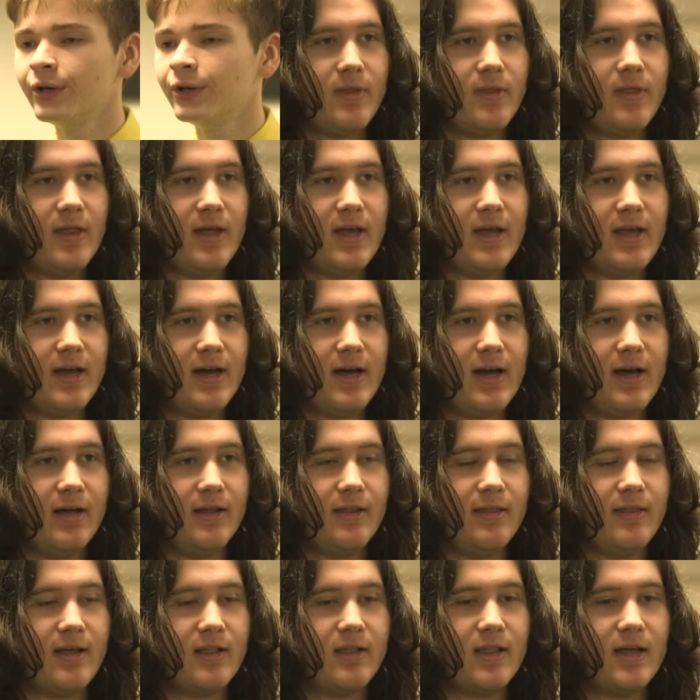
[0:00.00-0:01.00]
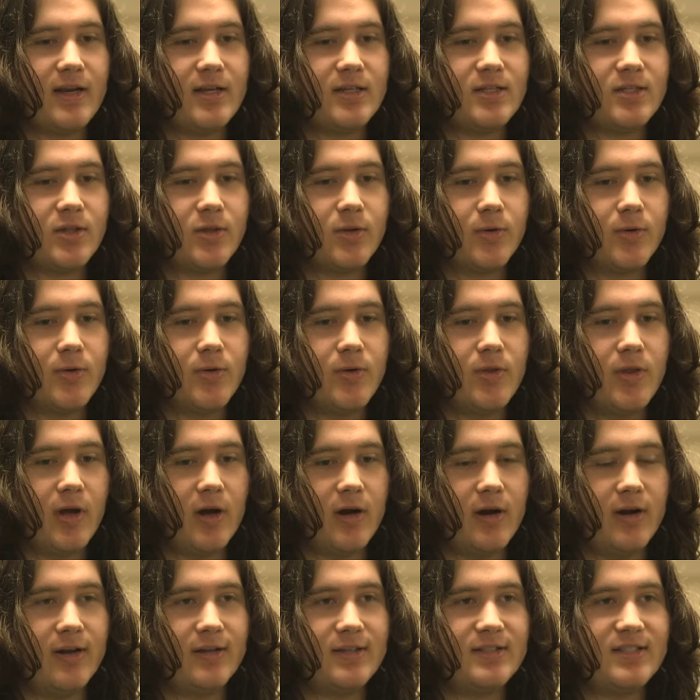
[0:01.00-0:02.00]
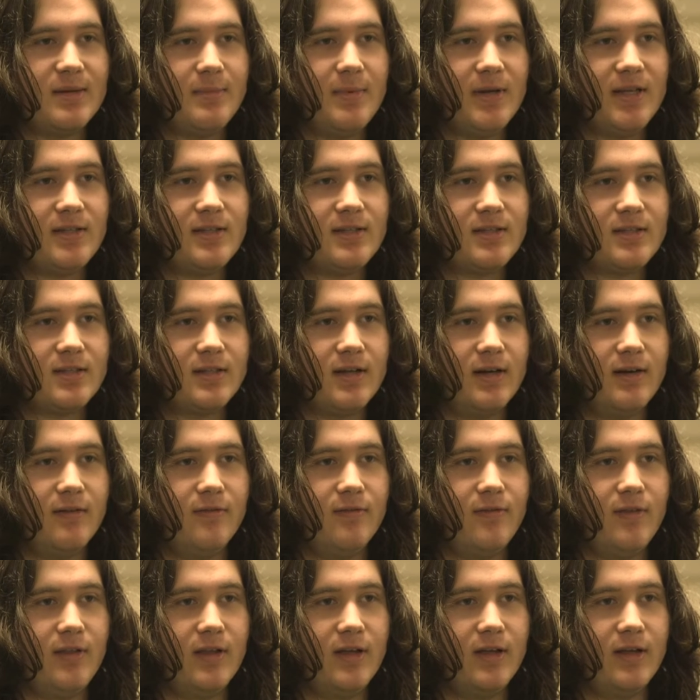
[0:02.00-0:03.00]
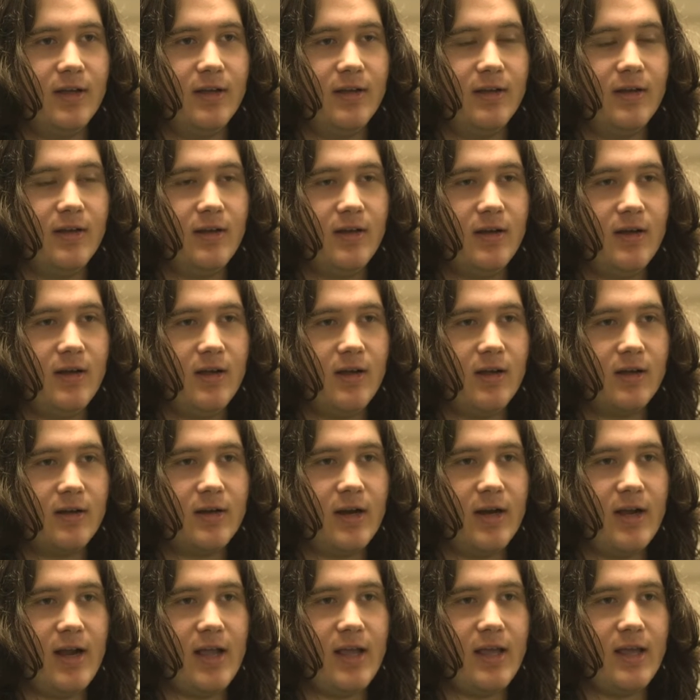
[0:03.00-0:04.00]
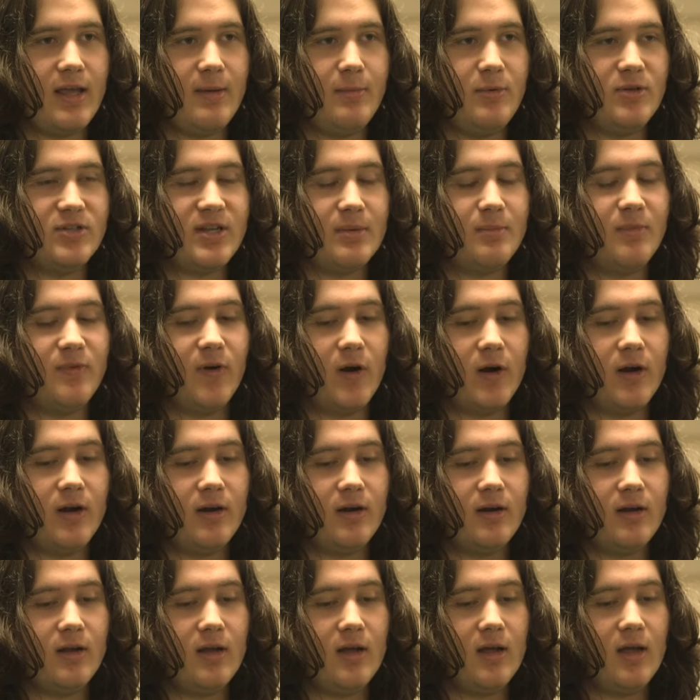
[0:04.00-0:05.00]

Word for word: They, uh, they led us through the art exhibits of the Carnegie Museum of Art